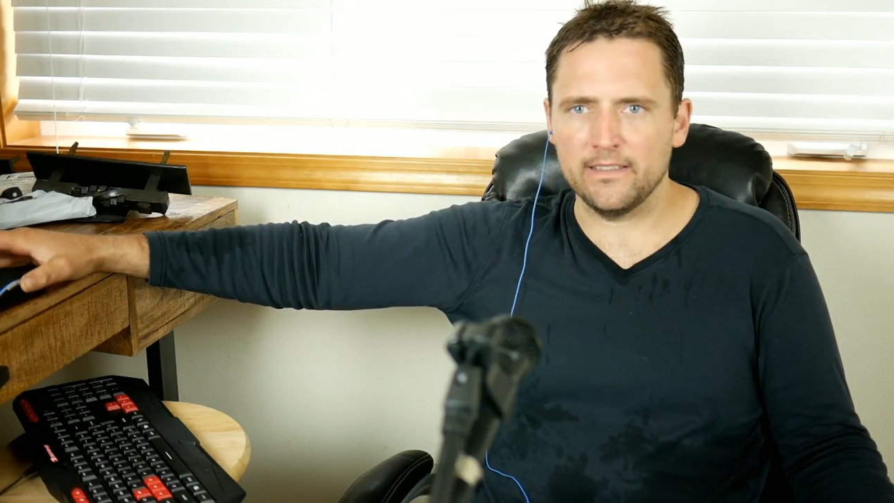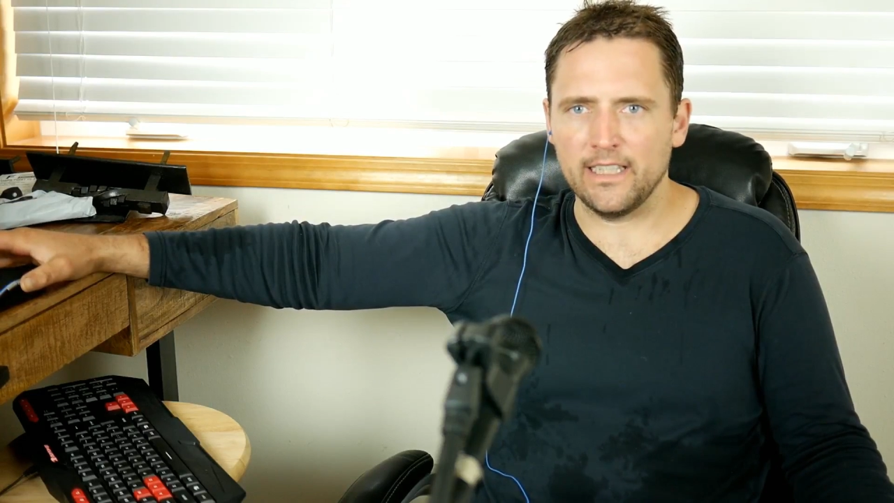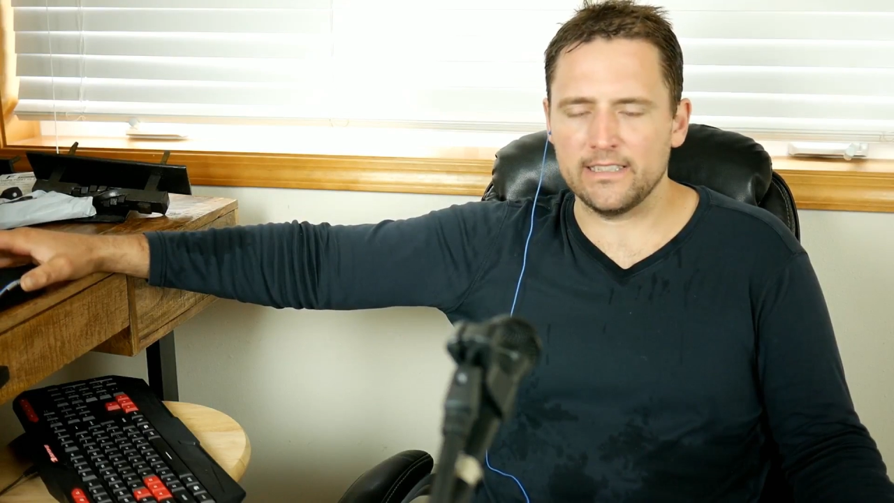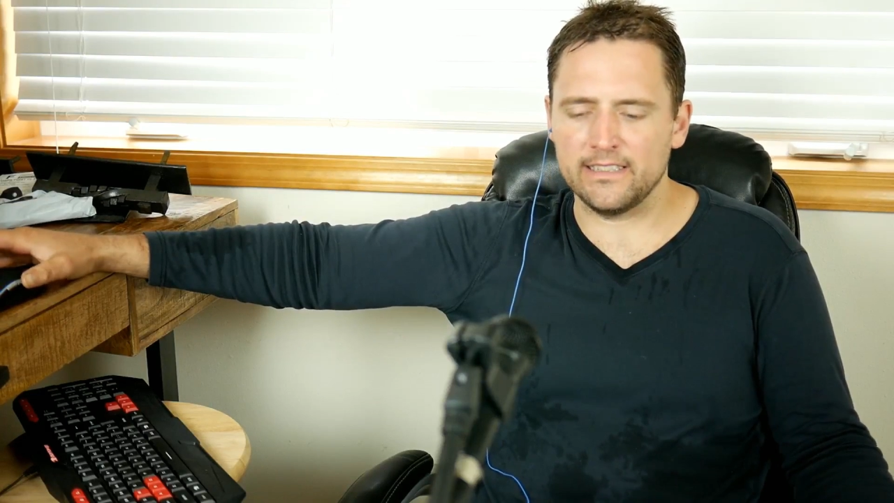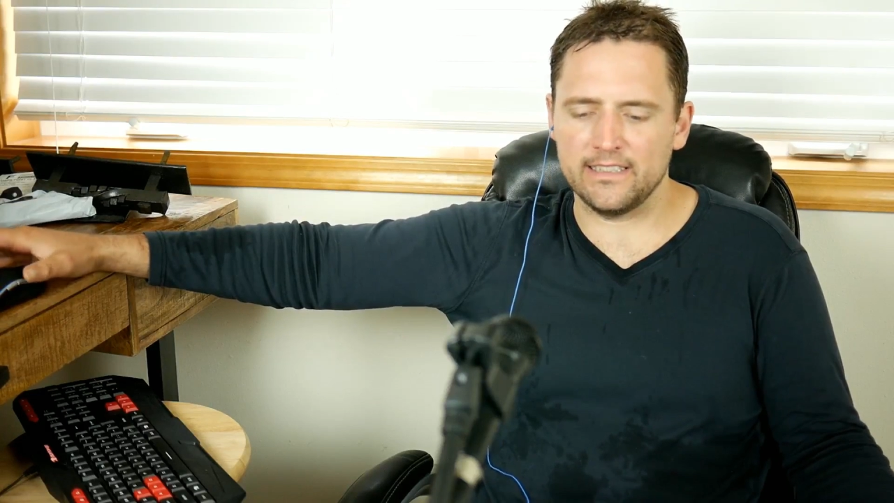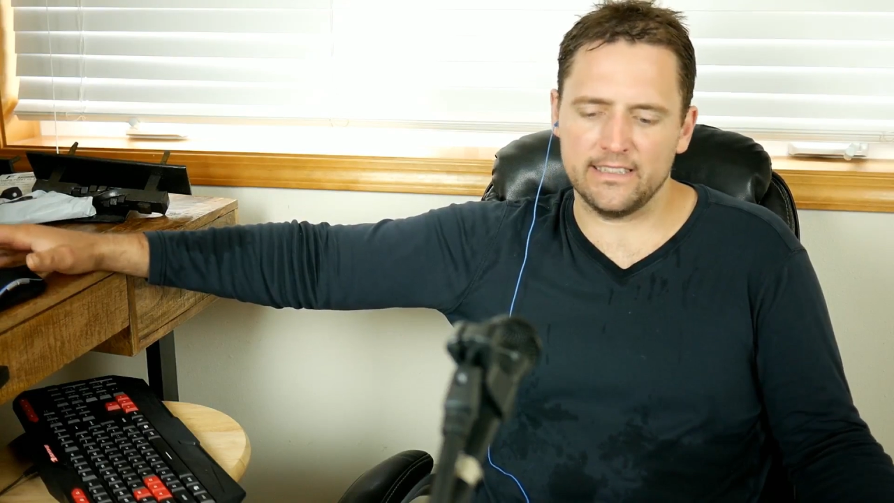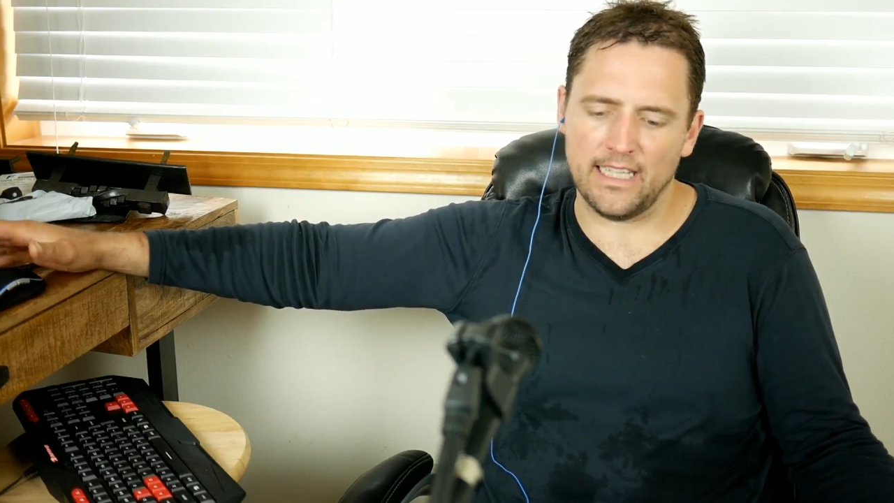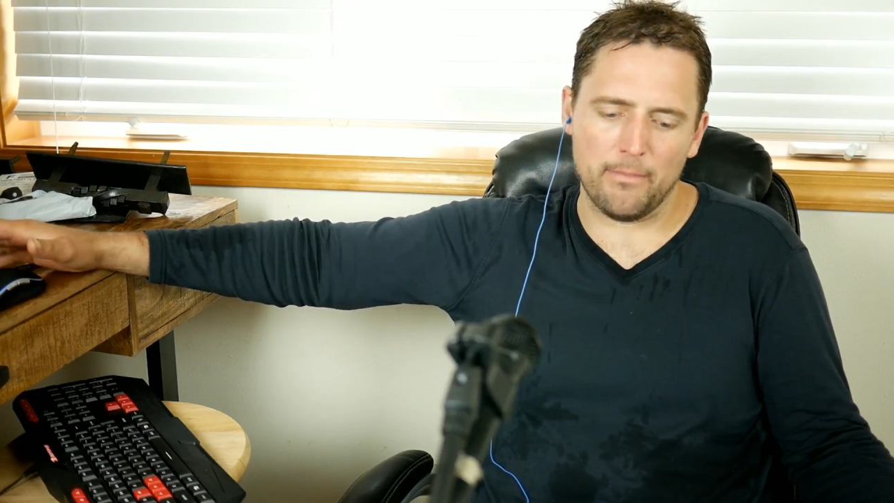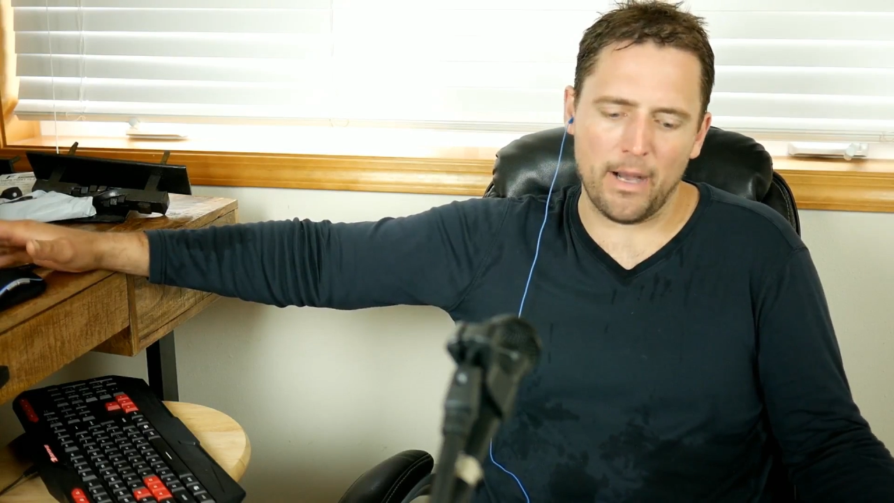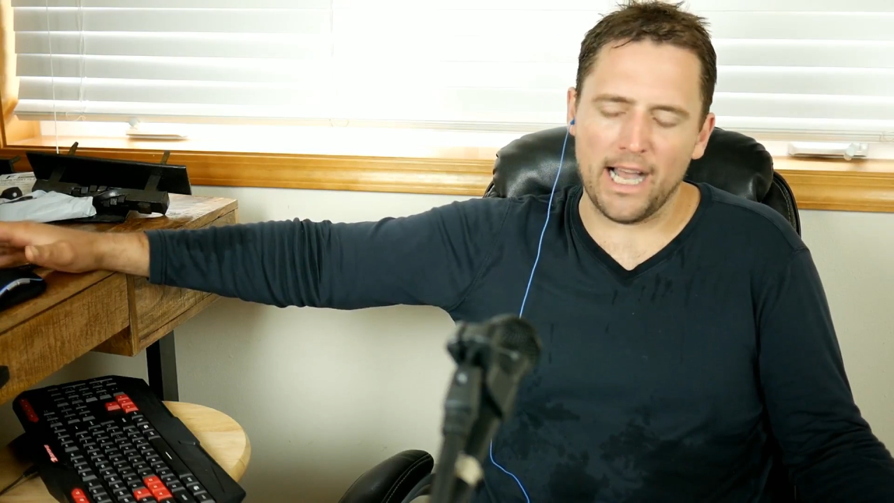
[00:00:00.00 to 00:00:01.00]
It's
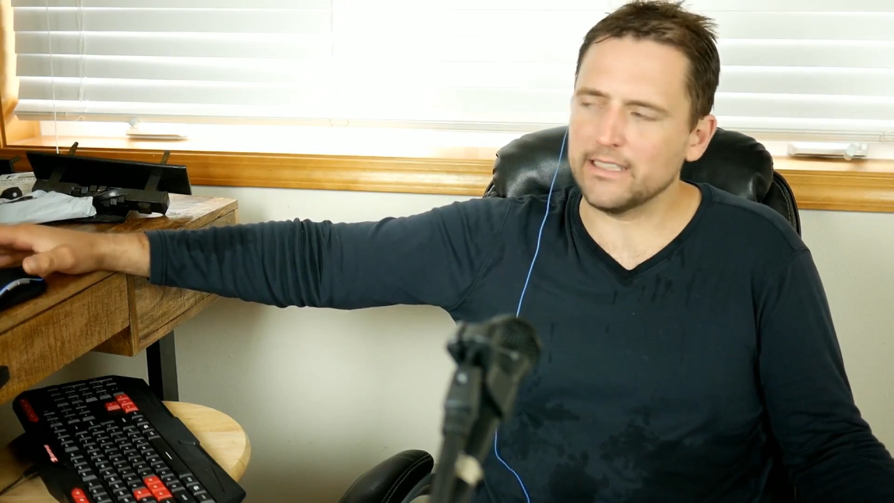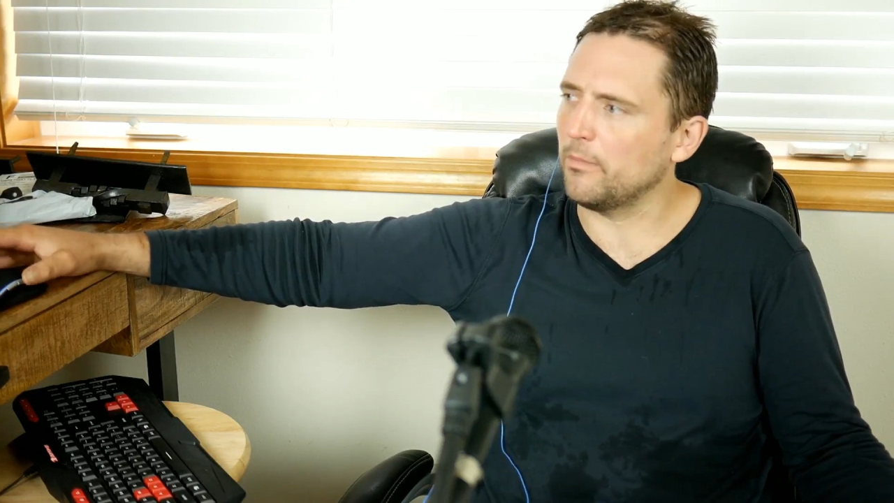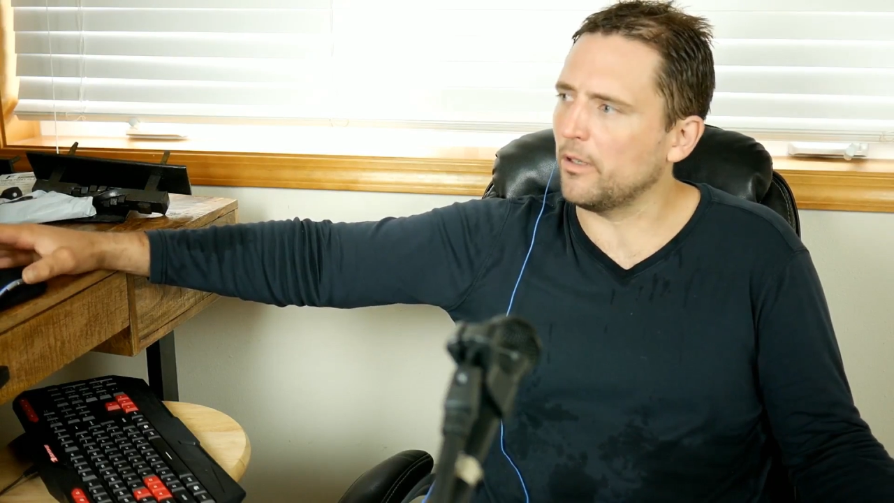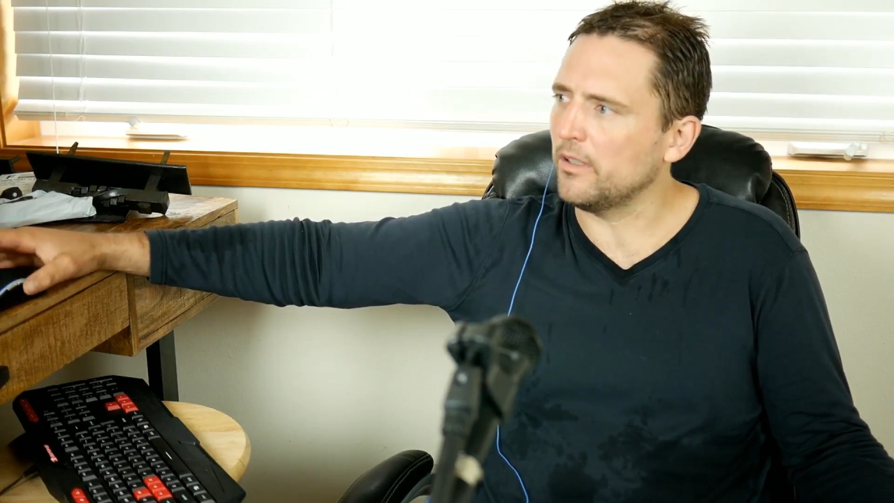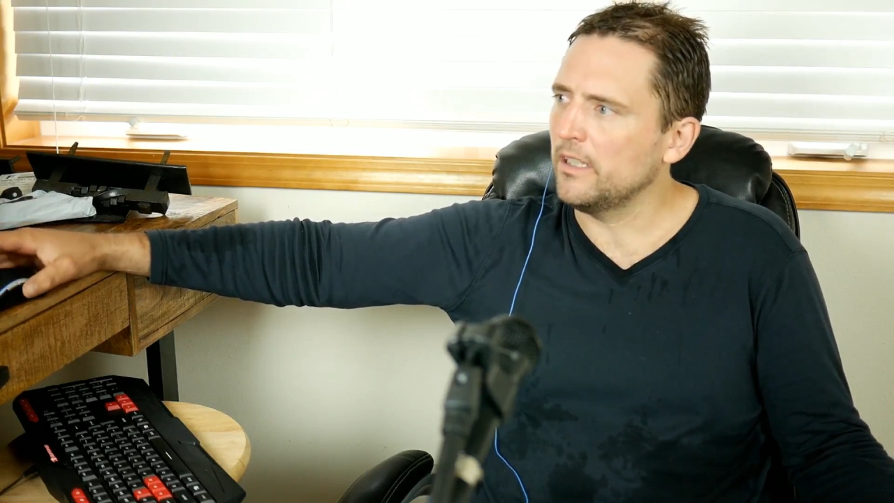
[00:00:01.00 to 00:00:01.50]
not possible.